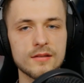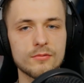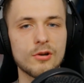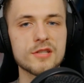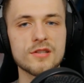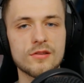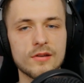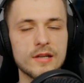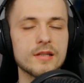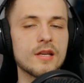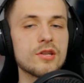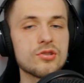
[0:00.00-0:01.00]
Question
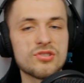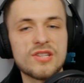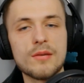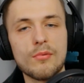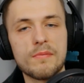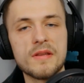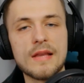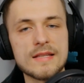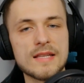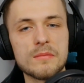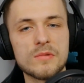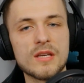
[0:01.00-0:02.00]
3, and you just keep repeating that
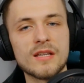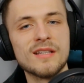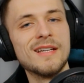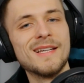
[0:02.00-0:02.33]
same thing,